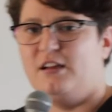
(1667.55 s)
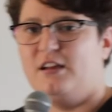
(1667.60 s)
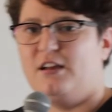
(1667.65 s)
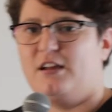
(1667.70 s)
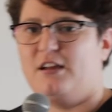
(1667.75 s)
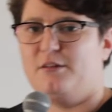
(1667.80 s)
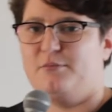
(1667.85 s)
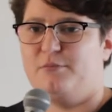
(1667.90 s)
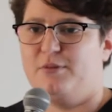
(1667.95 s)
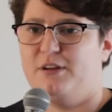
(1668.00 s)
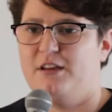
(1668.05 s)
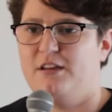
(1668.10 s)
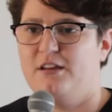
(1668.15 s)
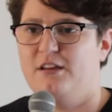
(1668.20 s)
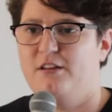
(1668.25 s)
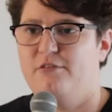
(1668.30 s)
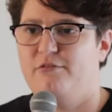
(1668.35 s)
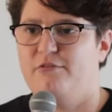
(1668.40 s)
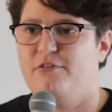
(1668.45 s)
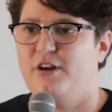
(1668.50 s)
It can be
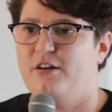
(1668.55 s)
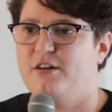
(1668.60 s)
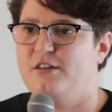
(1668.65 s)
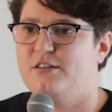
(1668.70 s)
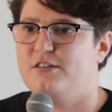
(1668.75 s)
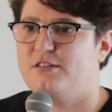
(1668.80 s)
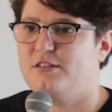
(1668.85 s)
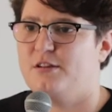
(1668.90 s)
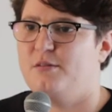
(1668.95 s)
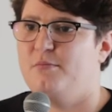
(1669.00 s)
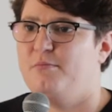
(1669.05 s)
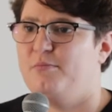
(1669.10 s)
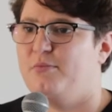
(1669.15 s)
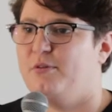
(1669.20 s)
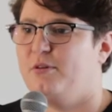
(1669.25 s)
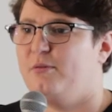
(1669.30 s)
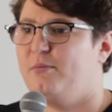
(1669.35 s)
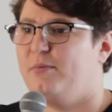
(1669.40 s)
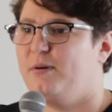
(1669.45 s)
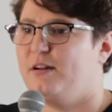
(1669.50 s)
very
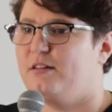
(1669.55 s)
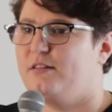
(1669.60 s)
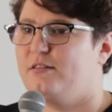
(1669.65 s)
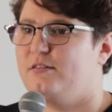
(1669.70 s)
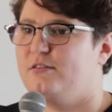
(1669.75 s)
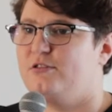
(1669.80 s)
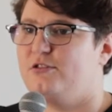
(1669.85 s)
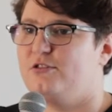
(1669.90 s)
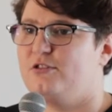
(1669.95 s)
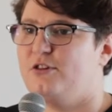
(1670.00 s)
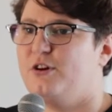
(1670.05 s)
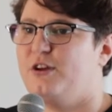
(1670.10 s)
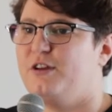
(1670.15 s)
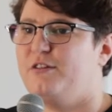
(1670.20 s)
simple but so